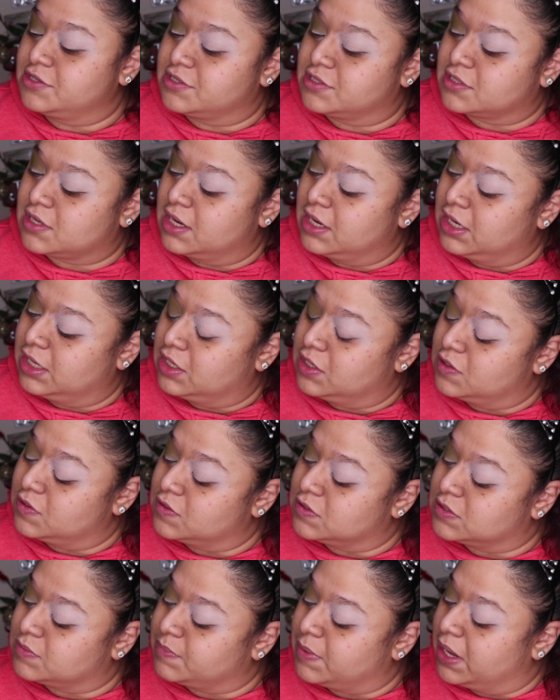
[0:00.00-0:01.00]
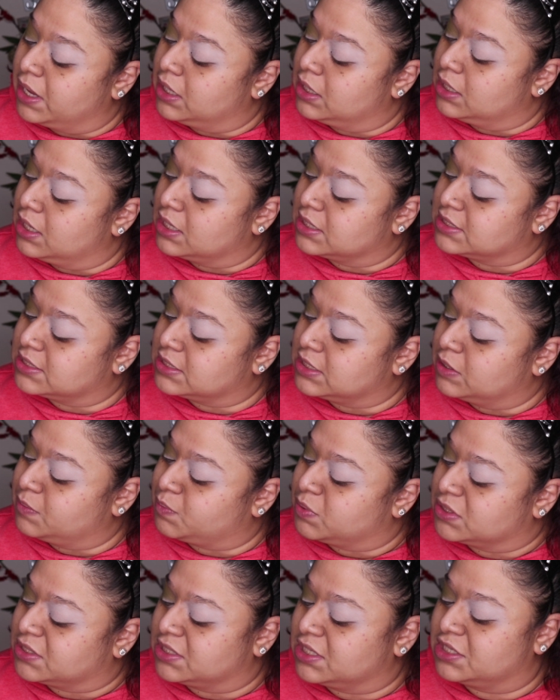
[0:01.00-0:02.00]
Just gonna use my Luxie
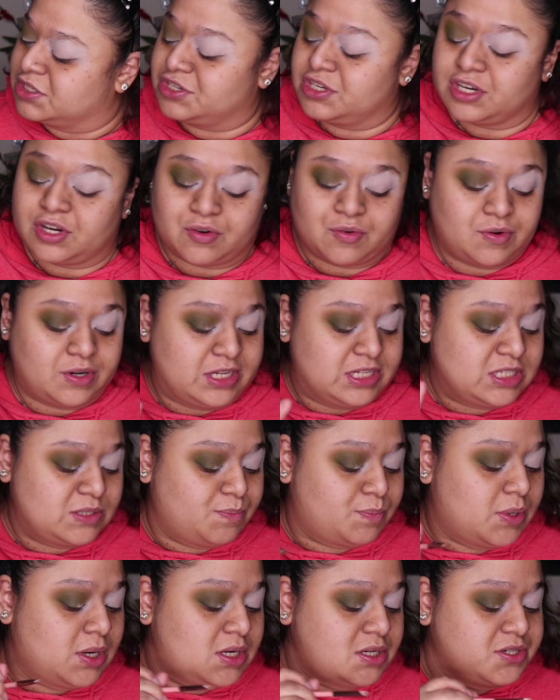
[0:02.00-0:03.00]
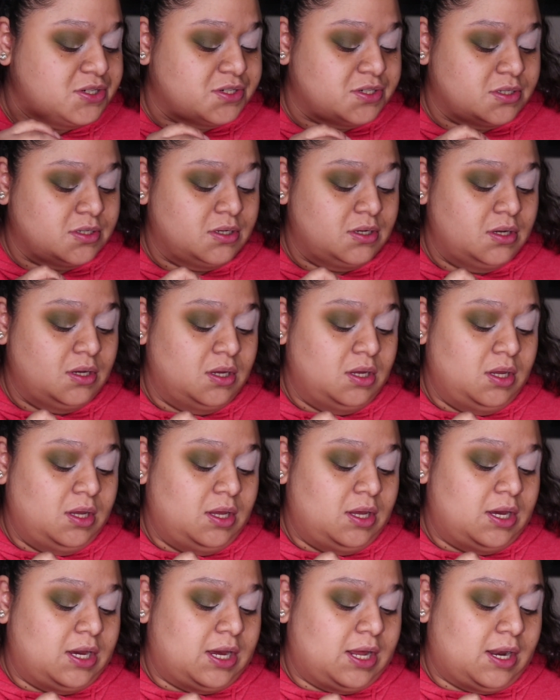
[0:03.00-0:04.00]
Precision Crease Brush,
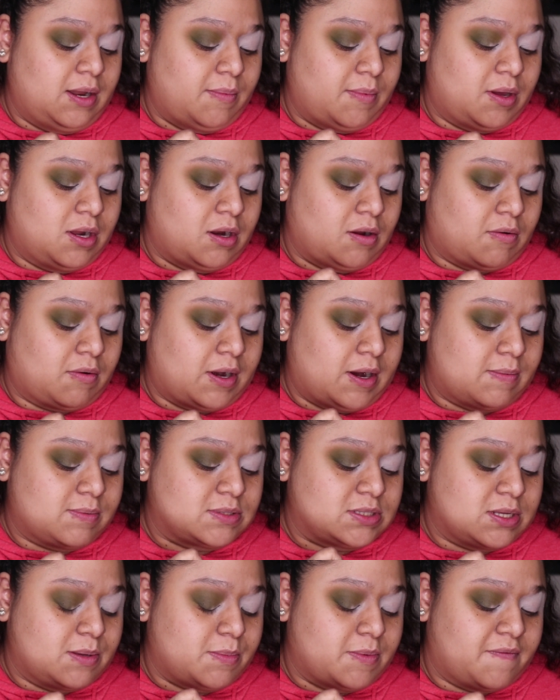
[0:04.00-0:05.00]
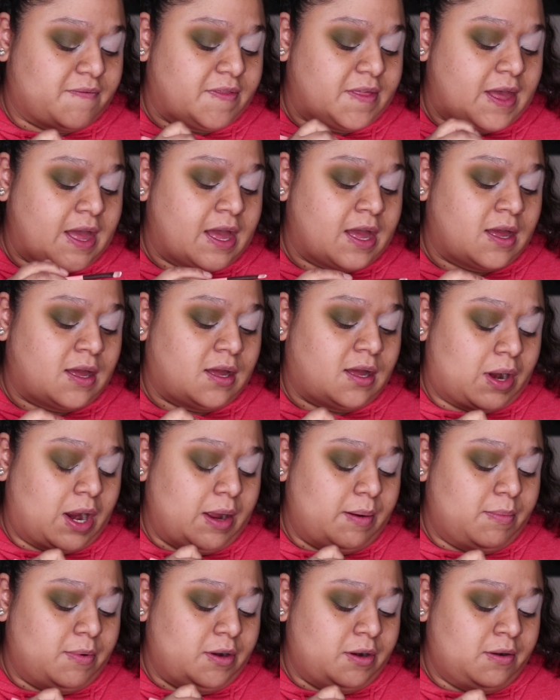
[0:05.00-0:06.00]
and I'm gonna grab some of that
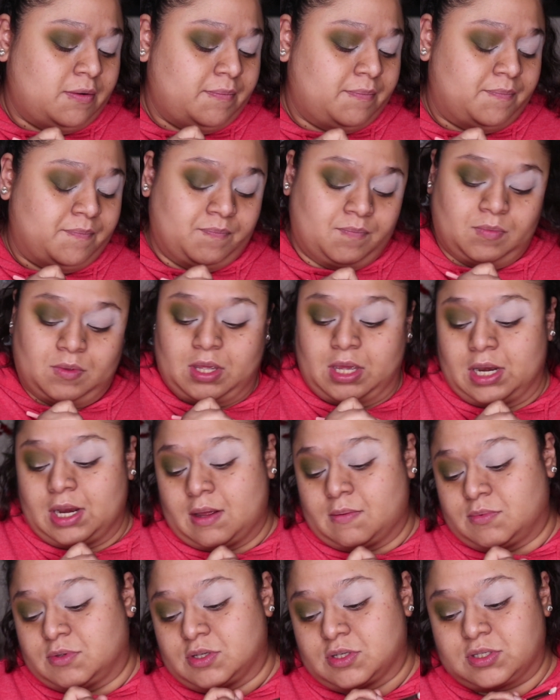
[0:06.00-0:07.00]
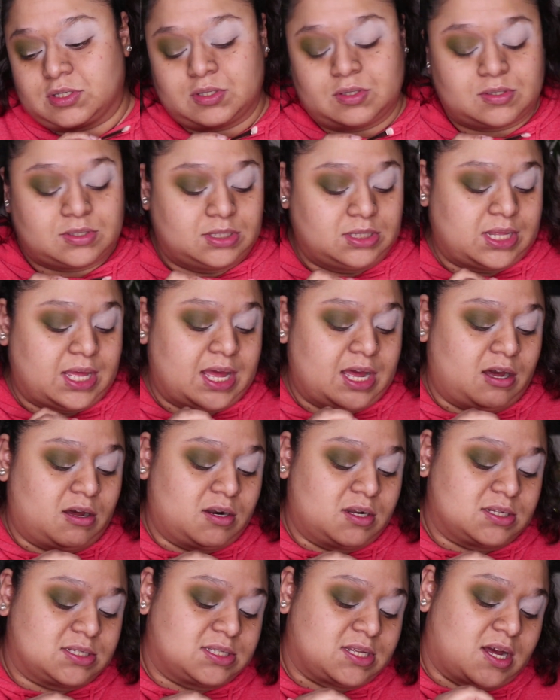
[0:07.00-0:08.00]
primer, and I'm just using that
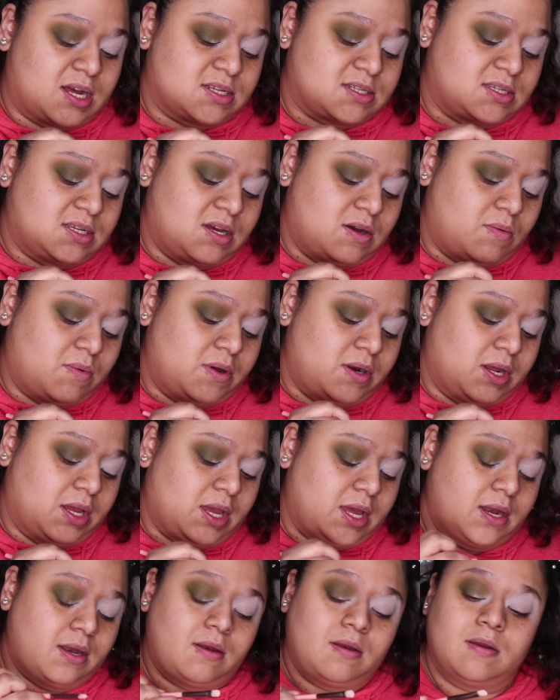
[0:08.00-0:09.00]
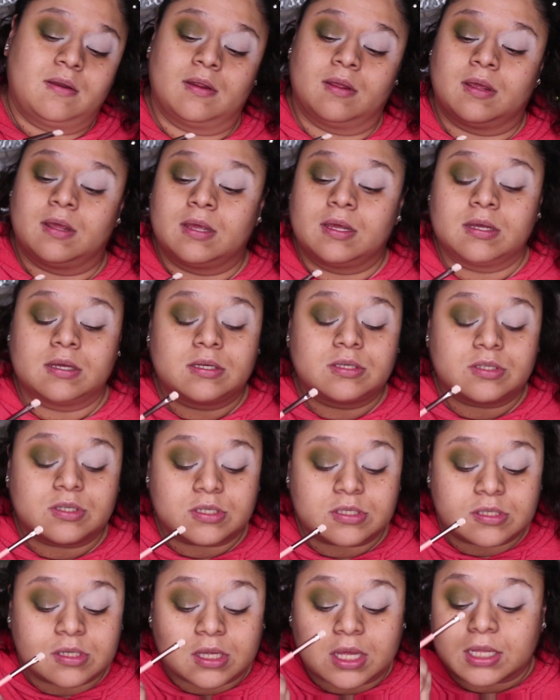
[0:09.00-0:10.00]
Anastasia one again,
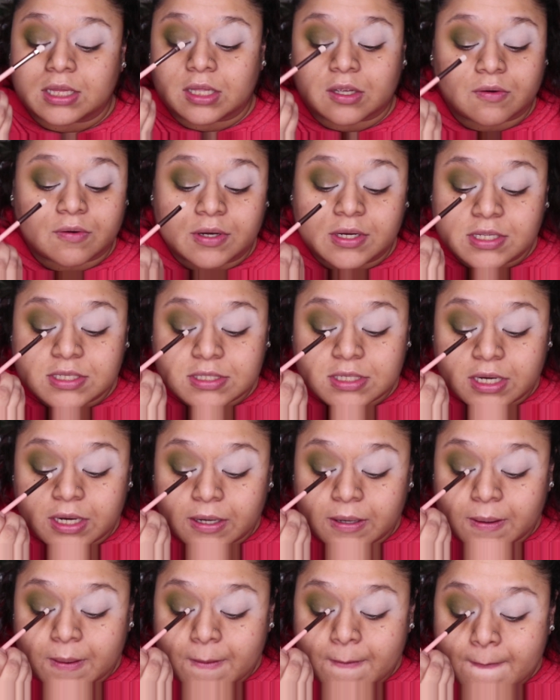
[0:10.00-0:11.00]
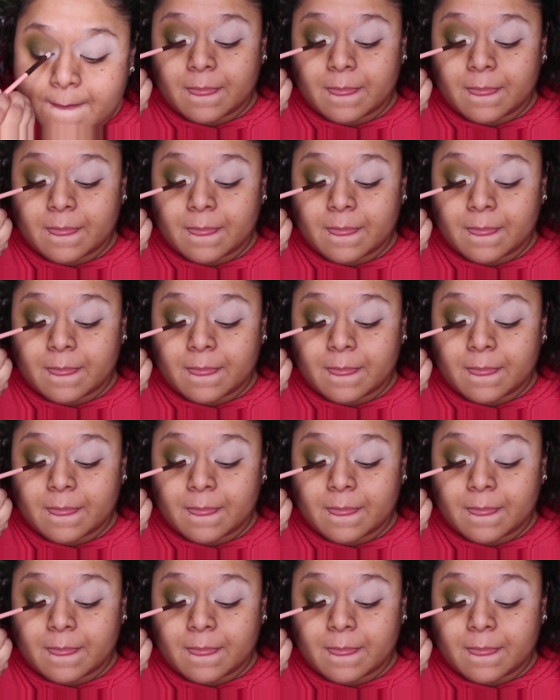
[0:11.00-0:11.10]
just to cut the crease here.